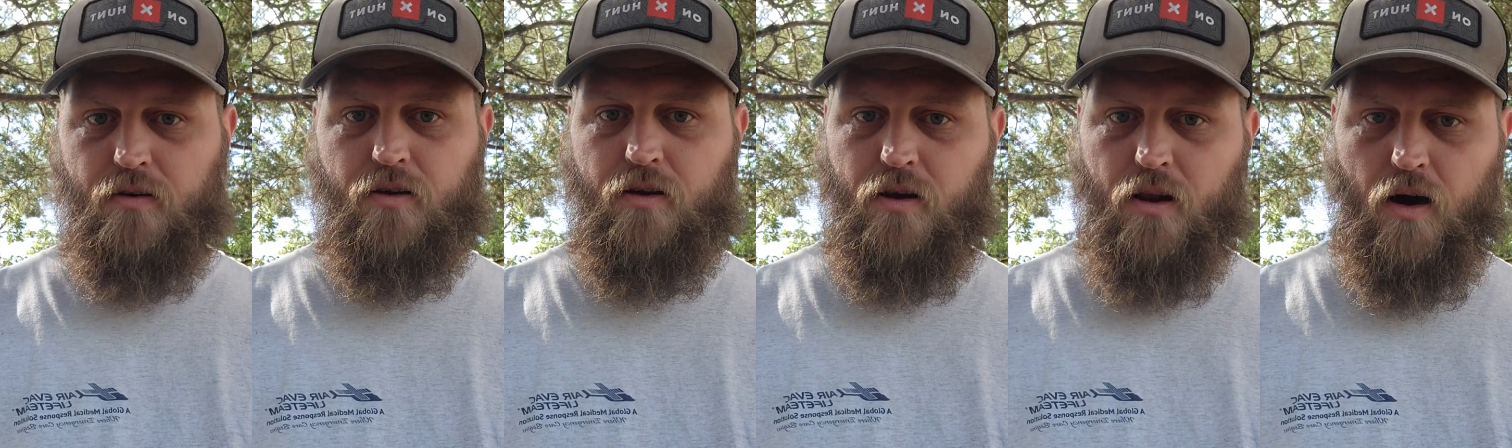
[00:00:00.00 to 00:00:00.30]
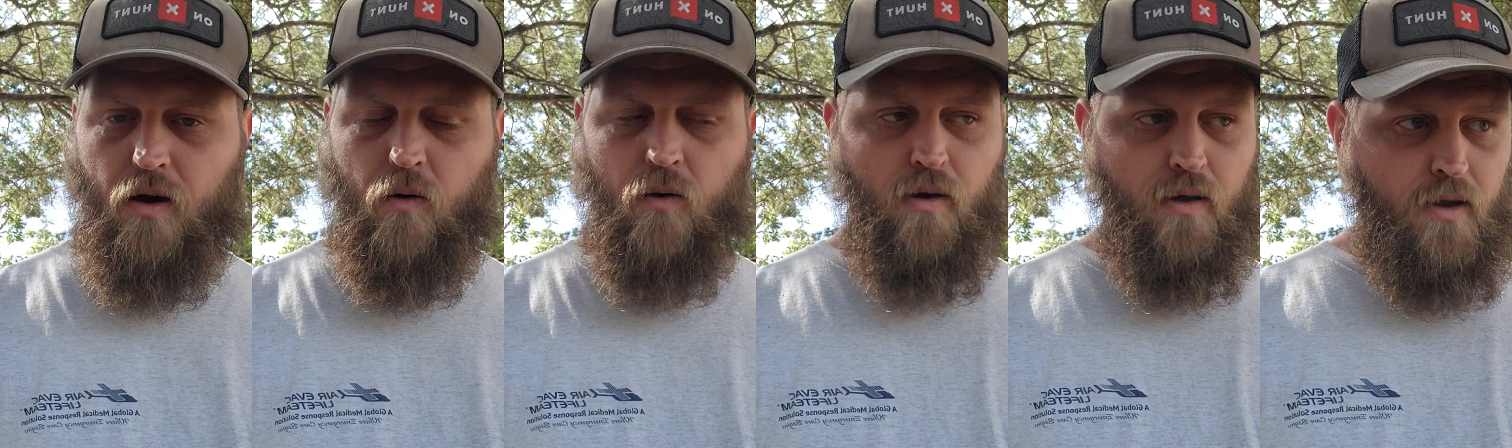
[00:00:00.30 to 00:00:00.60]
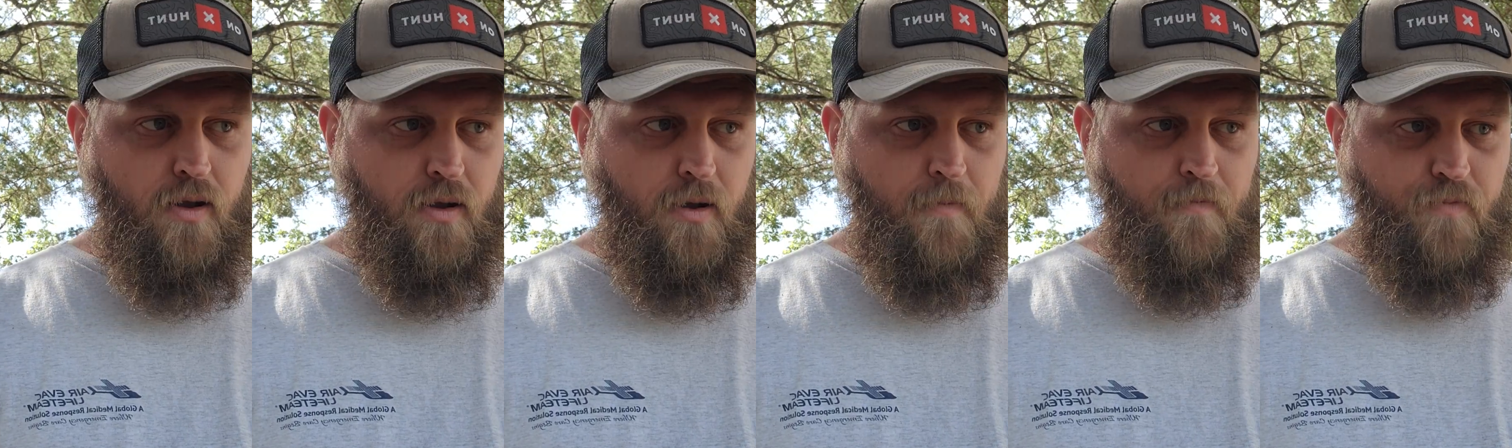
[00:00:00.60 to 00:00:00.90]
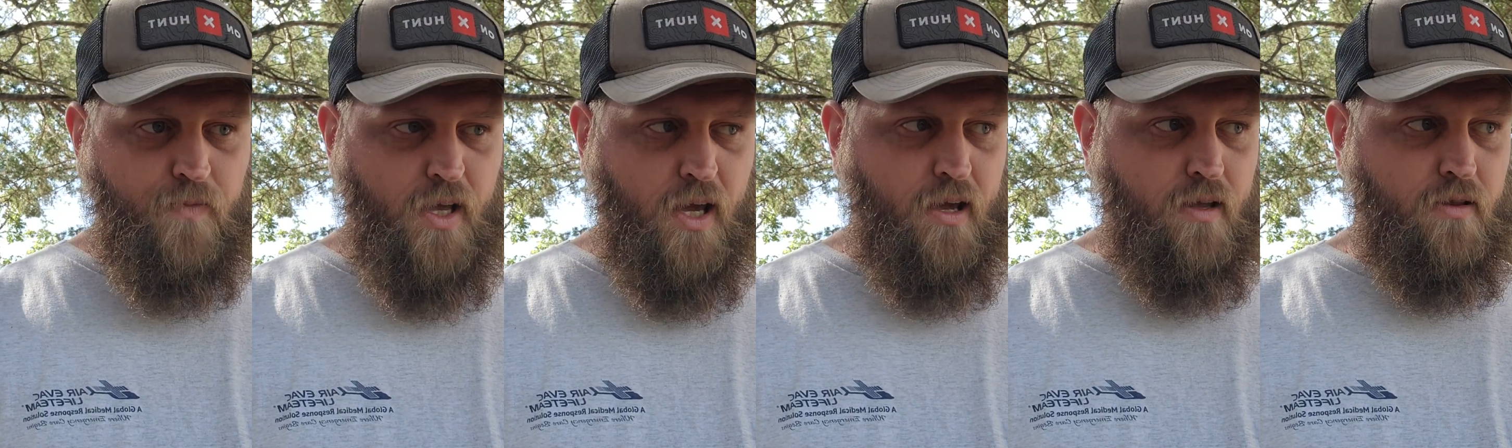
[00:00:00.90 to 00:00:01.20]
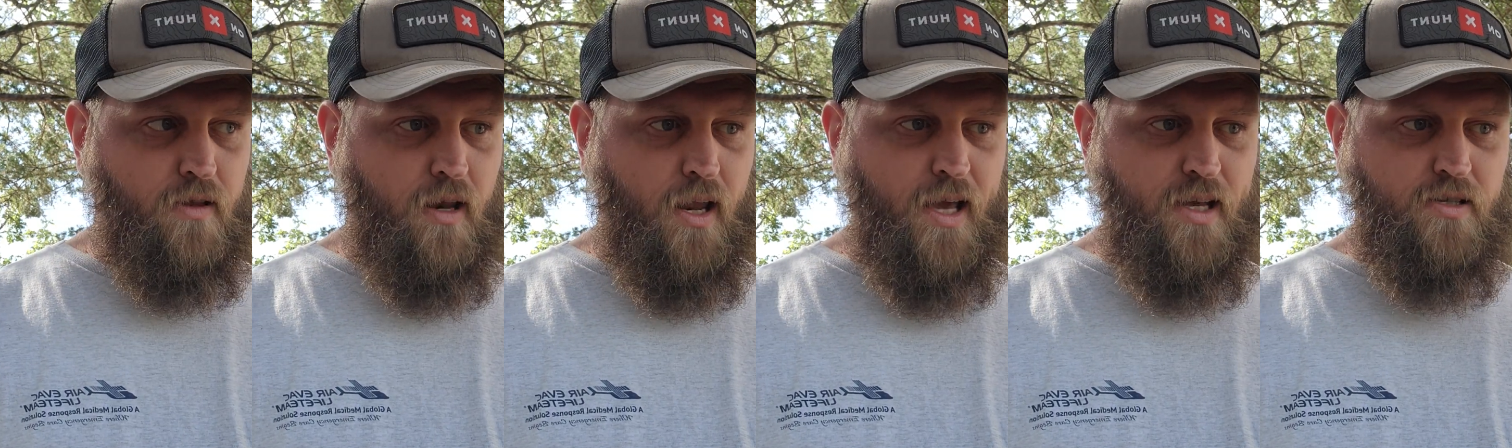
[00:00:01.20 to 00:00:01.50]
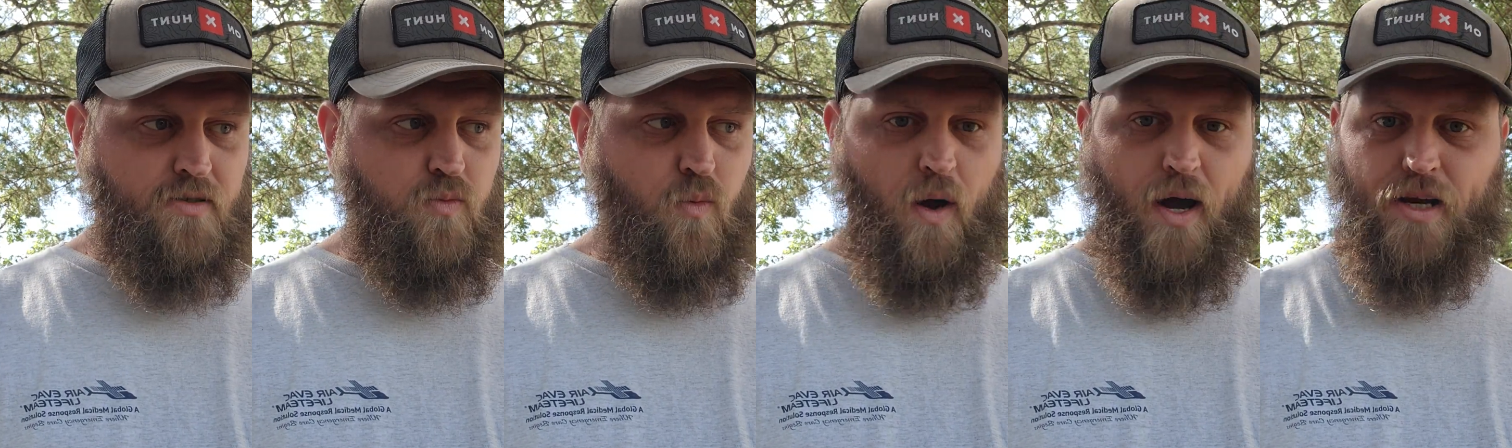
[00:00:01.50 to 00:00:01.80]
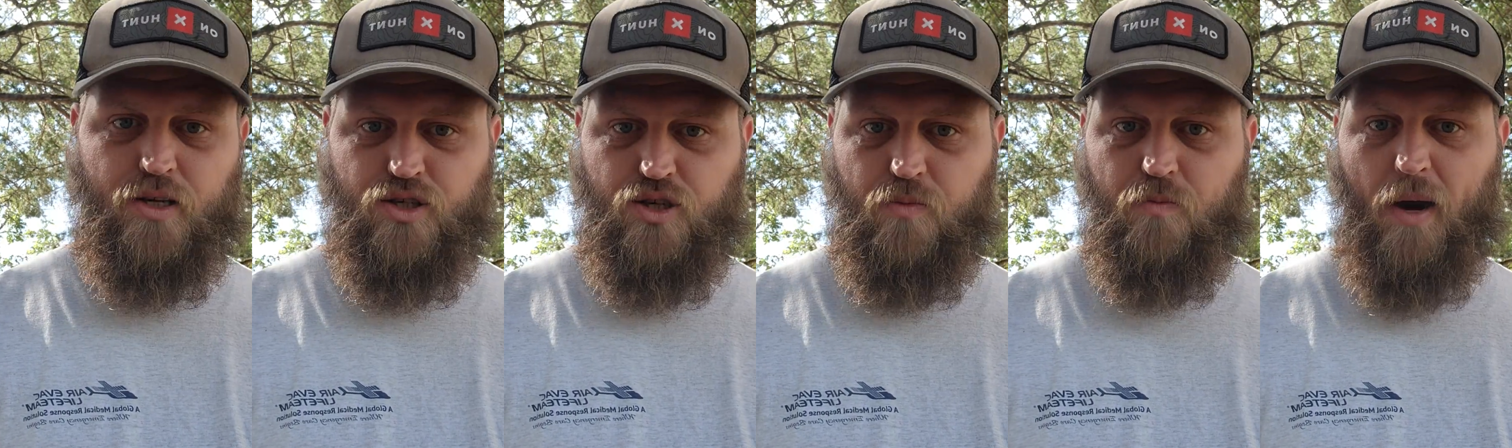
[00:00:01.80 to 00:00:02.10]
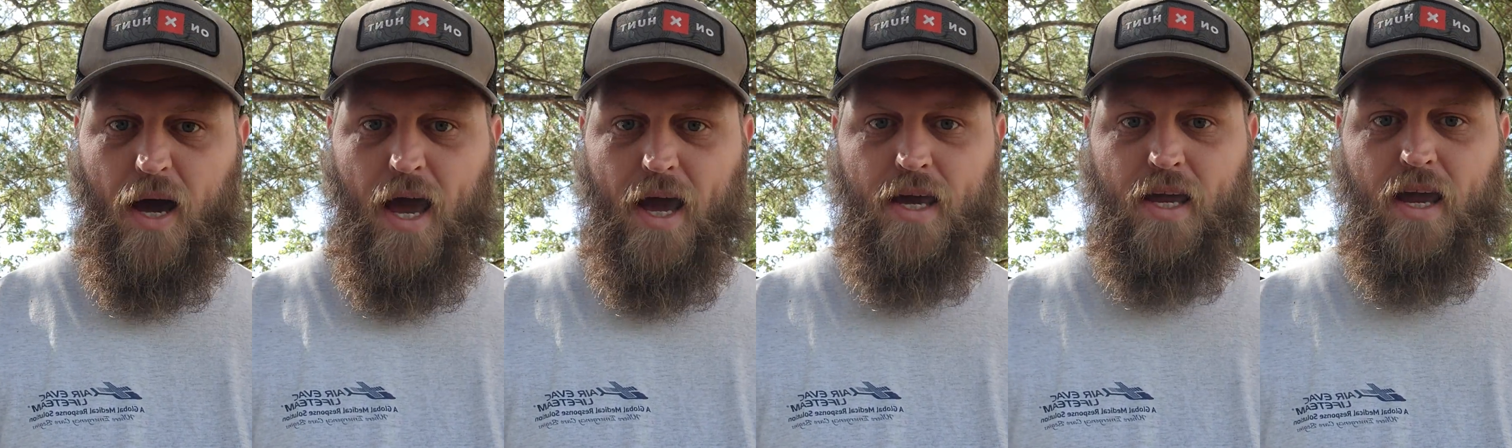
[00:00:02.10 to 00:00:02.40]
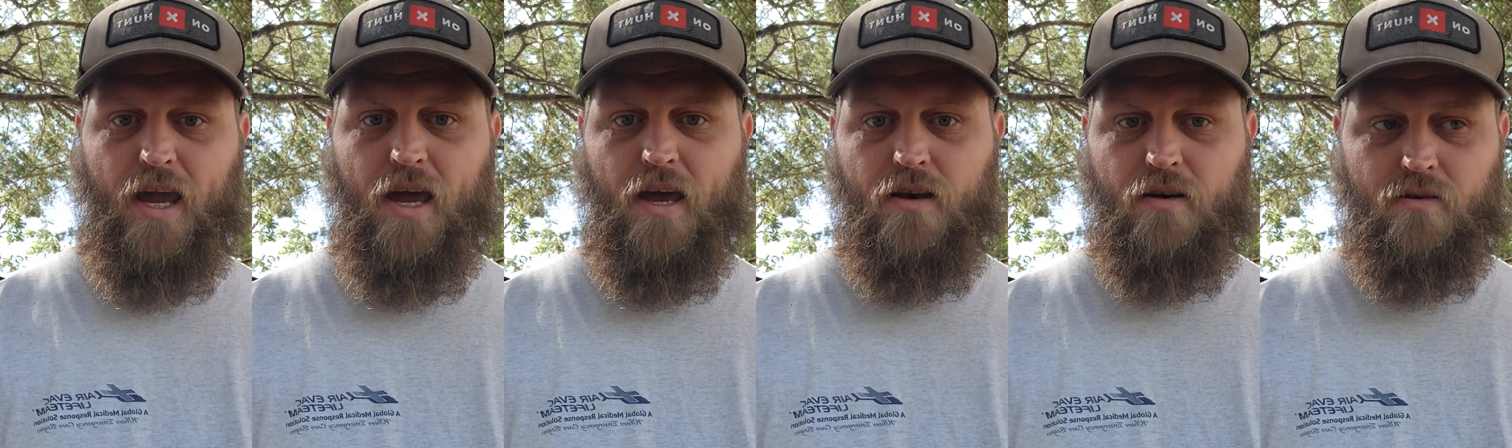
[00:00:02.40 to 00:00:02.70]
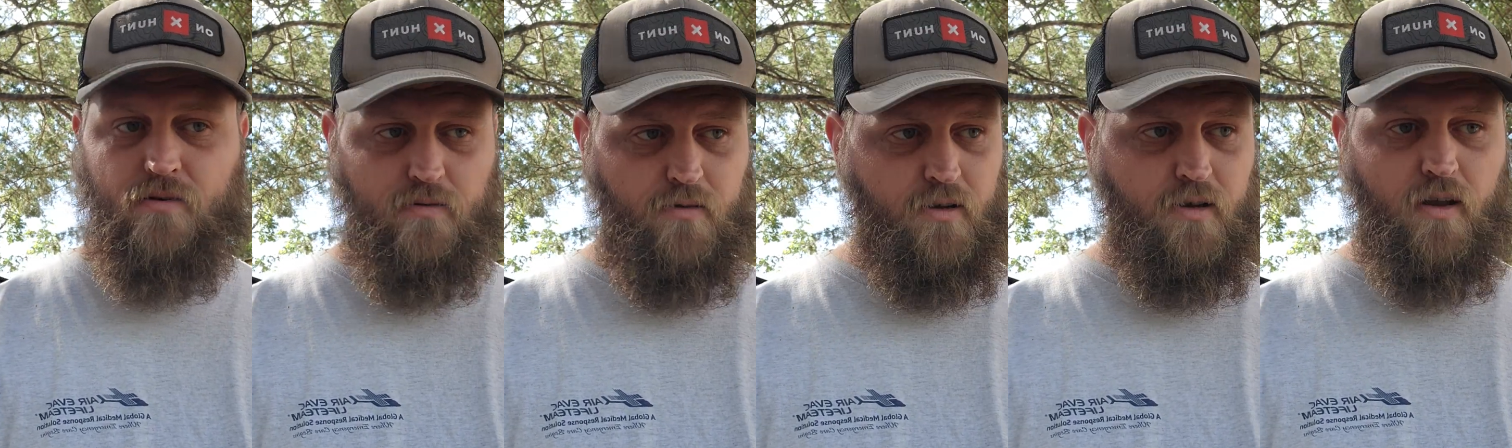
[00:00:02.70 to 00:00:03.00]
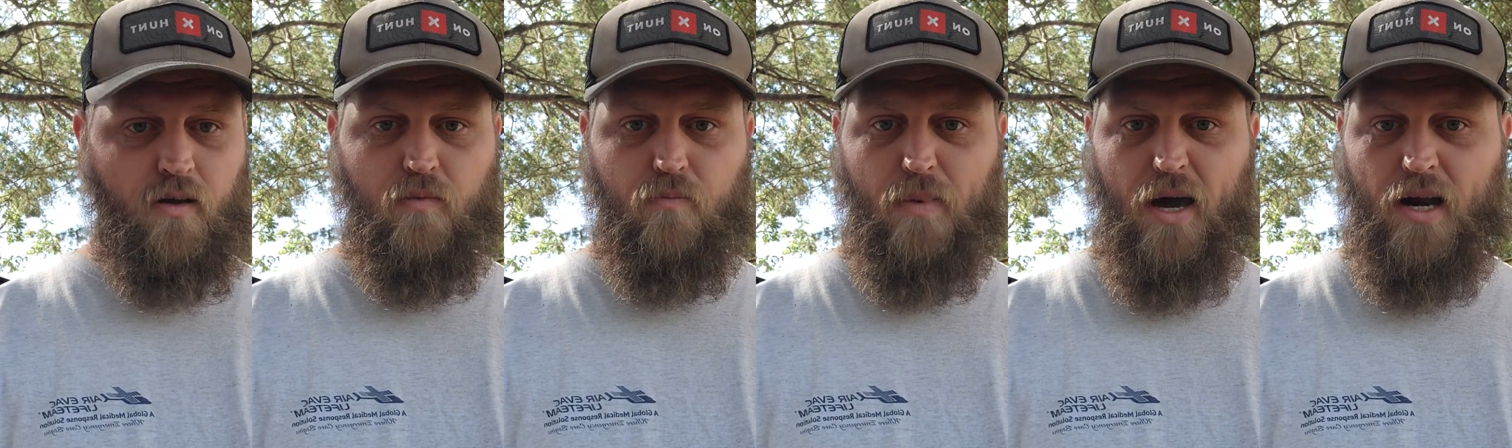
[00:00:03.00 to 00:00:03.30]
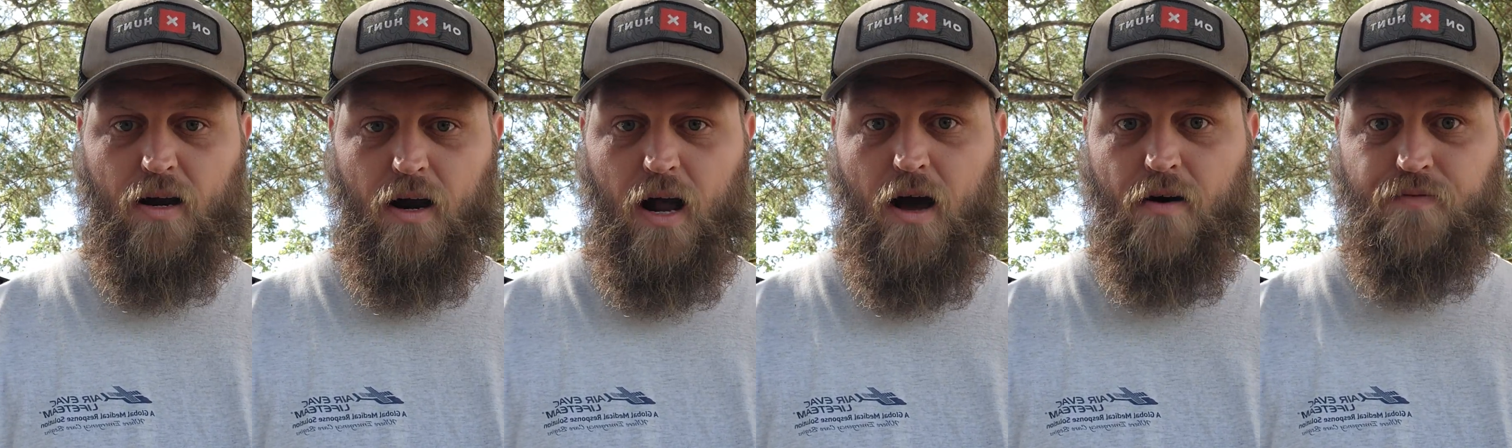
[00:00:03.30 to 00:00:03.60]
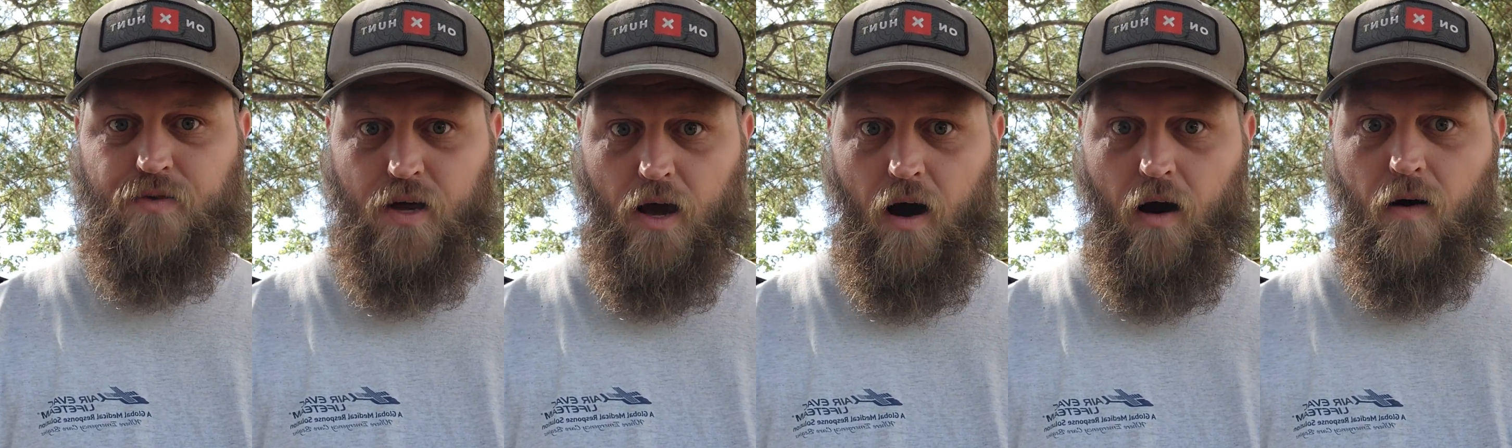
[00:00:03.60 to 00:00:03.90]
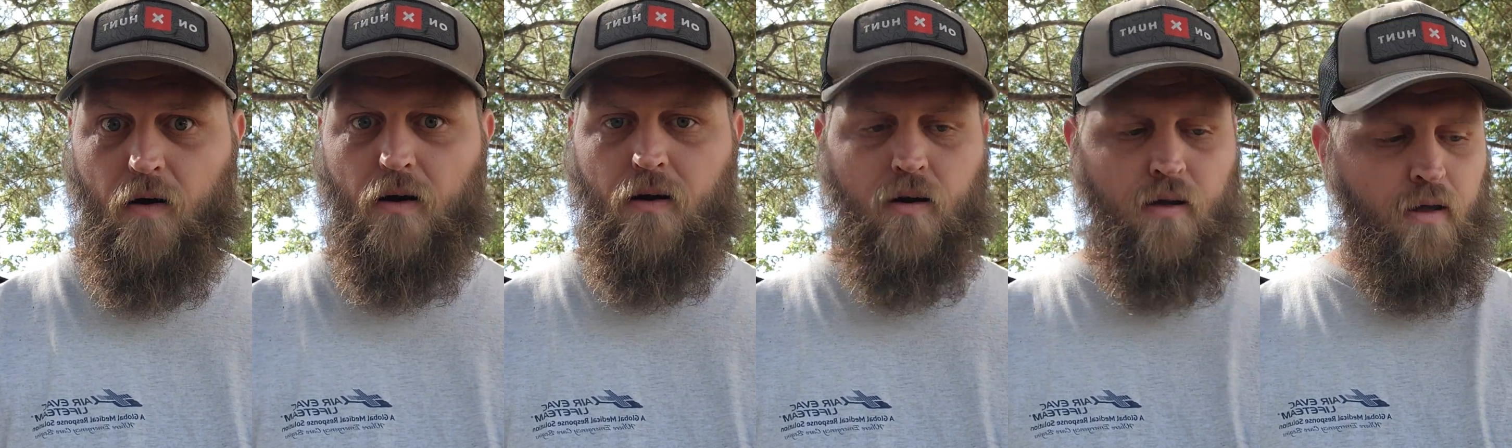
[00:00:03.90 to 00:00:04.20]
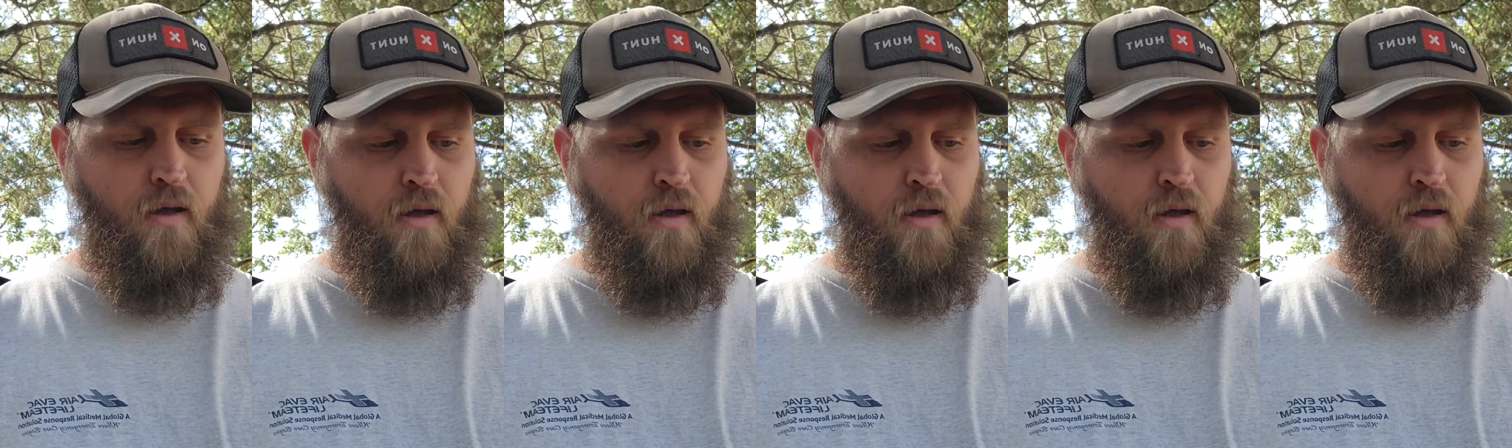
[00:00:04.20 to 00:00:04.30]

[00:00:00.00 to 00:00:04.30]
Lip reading: And the less weight you pack in, the better off you are.